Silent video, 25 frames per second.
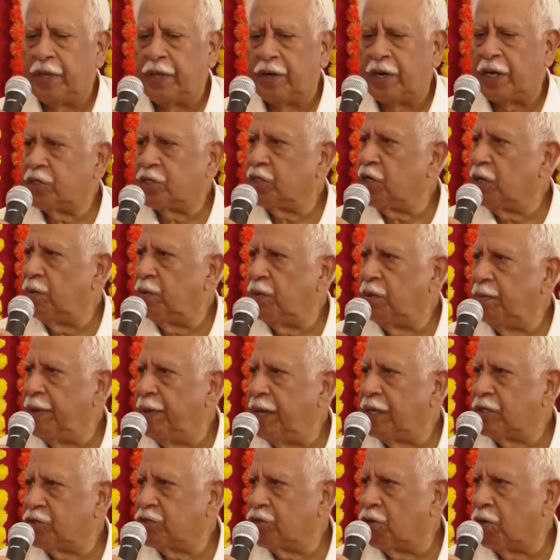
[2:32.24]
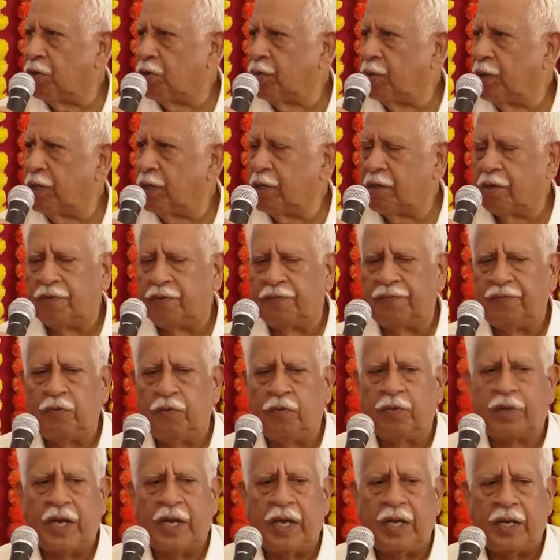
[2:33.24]
Russia will make short work of
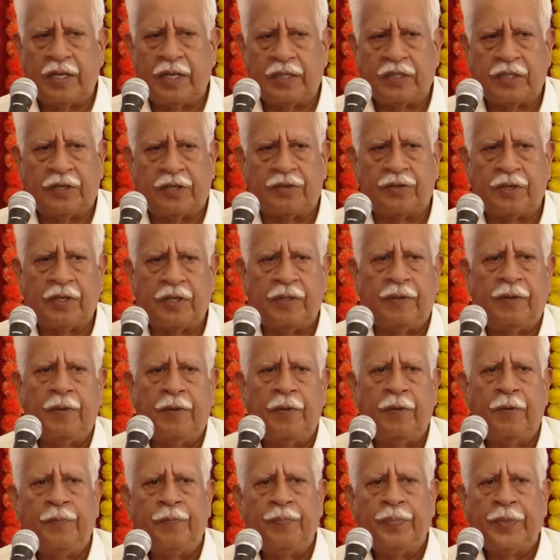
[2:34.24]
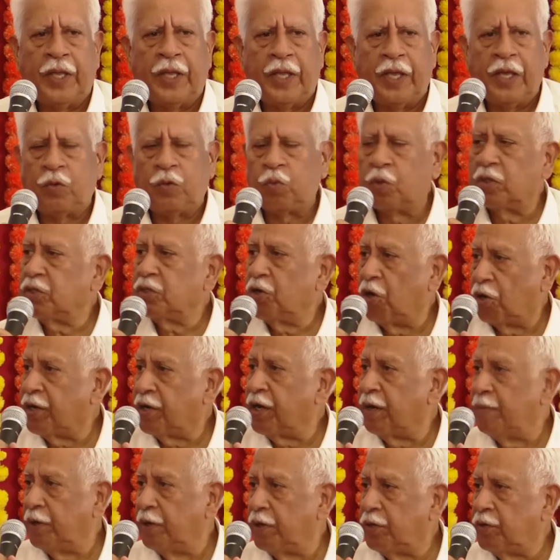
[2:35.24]
Ukraine, etc. It was not
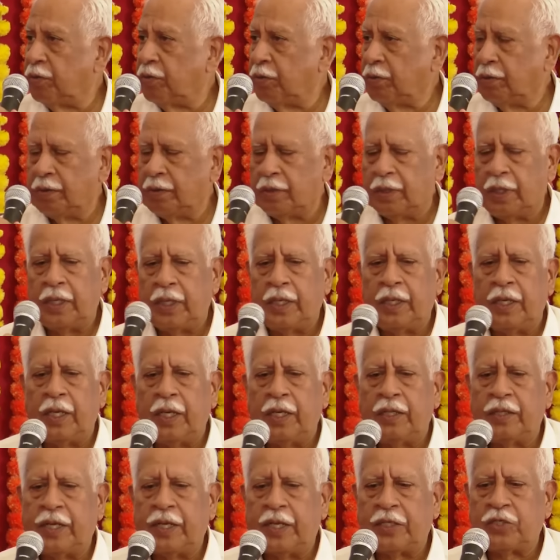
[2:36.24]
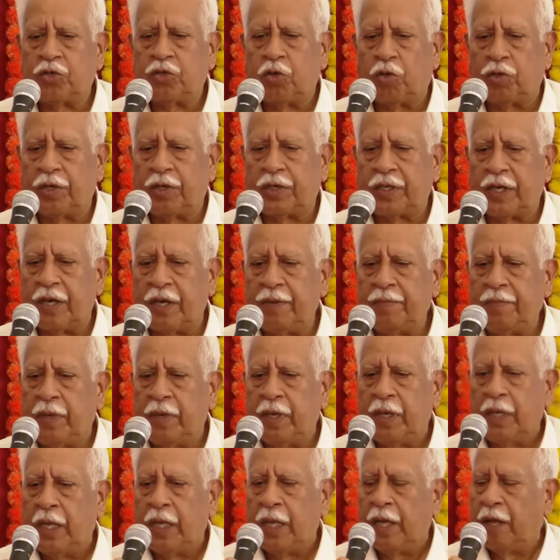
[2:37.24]
able to in that shorter time.
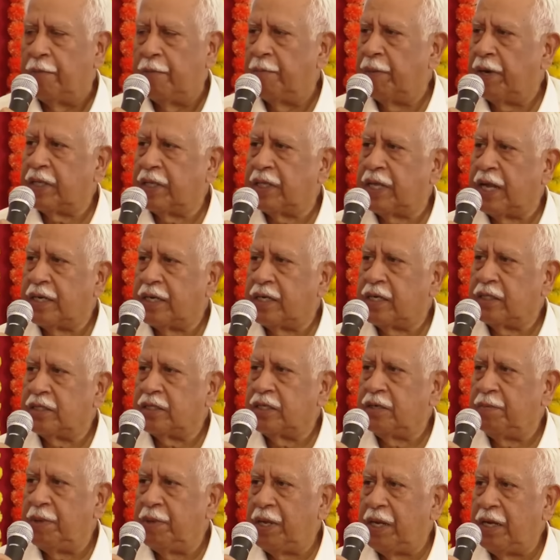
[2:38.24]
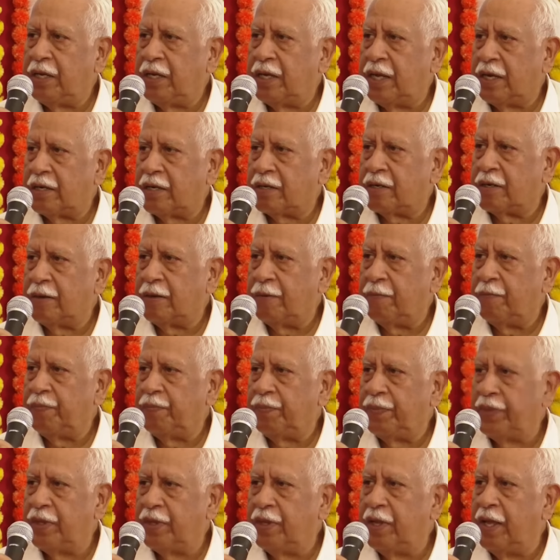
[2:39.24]
But that doesn't mean that
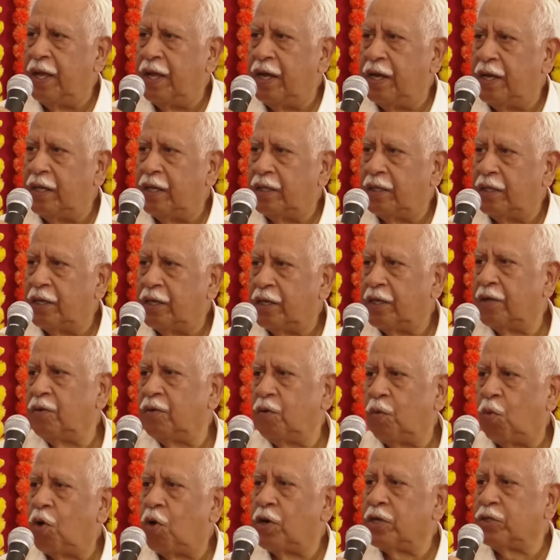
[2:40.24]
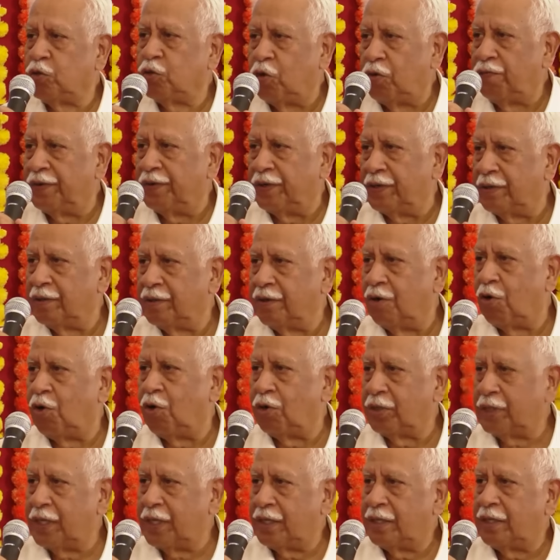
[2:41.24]
the war is over
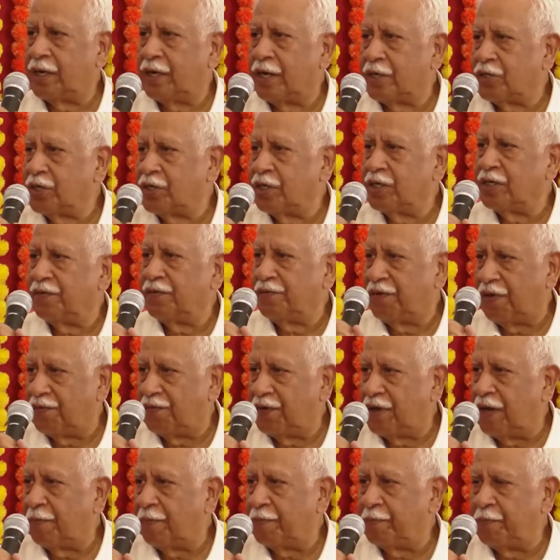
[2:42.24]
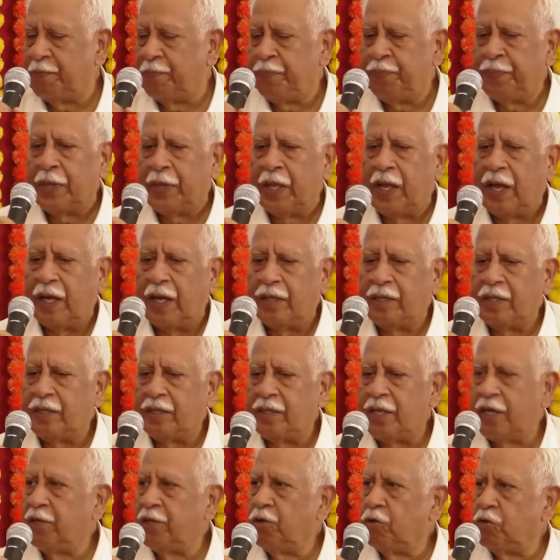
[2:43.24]
or that the Russians have given up. I think
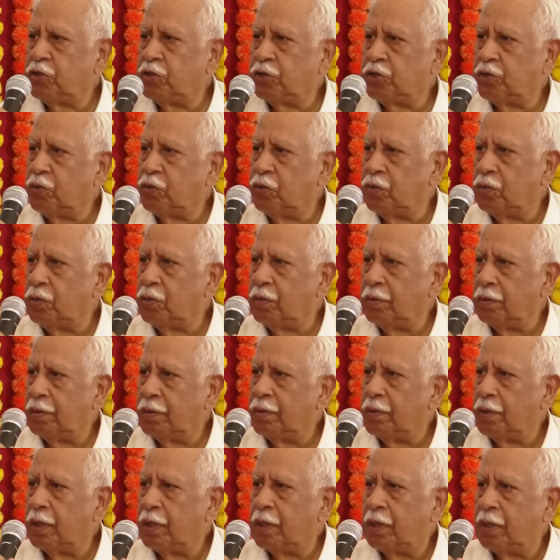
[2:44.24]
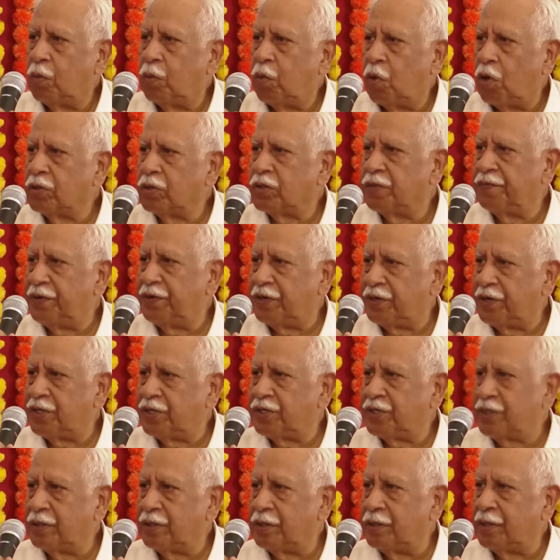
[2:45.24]
they're used to wars of
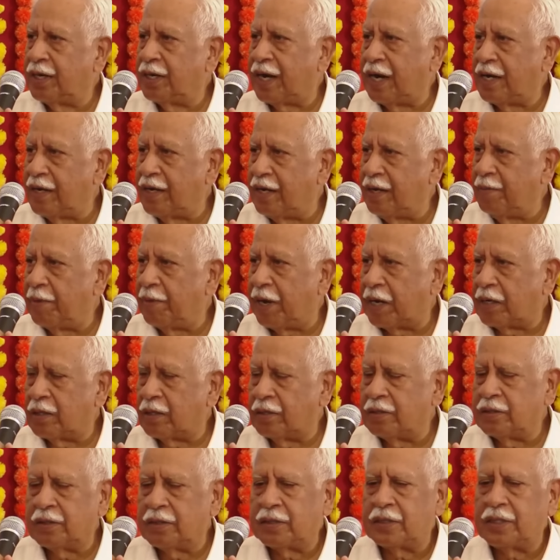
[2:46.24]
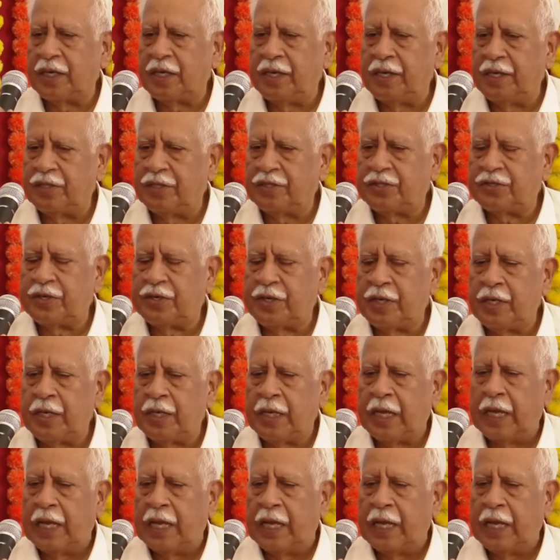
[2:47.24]
attrition, grinding battles in history,